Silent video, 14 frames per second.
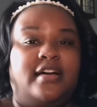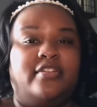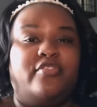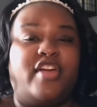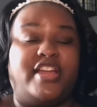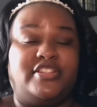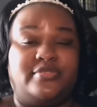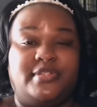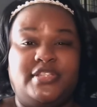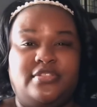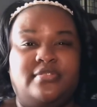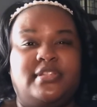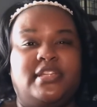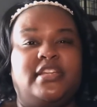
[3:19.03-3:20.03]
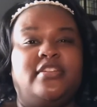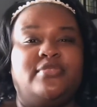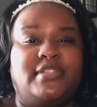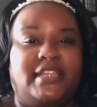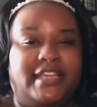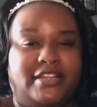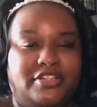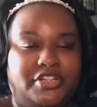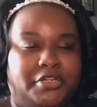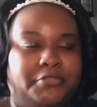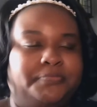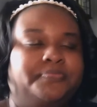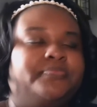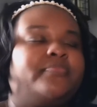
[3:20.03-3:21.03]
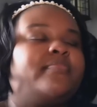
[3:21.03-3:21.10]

graduate student who's an intern.